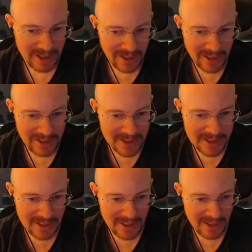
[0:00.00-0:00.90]
All right,
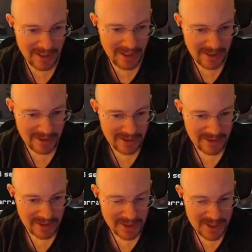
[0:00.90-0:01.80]
this uh,
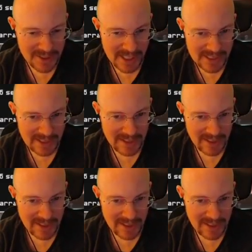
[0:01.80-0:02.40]
this Tesla